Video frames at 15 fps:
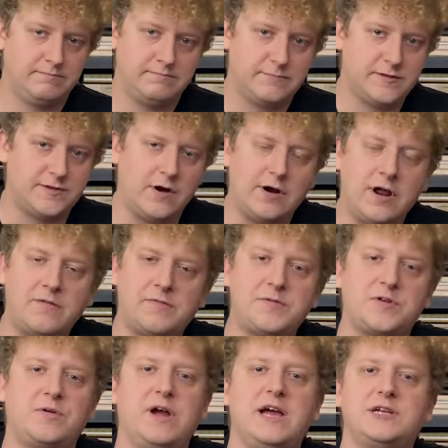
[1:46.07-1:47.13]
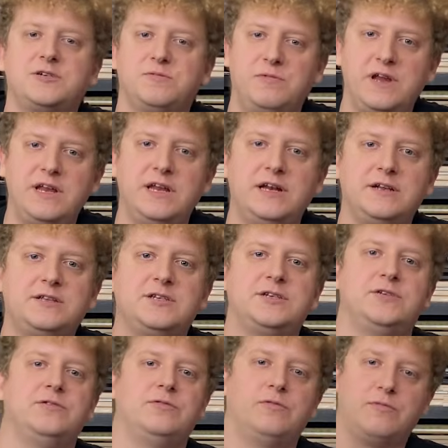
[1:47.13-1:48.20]
Starting out from scratch, we needed
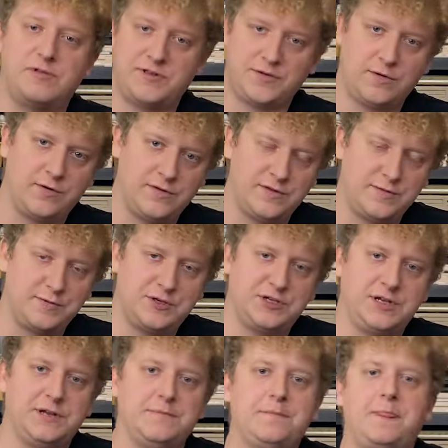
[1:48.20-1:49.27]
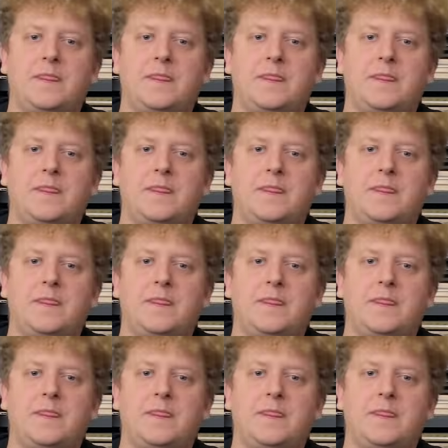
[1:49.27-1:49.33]
to restore this machine.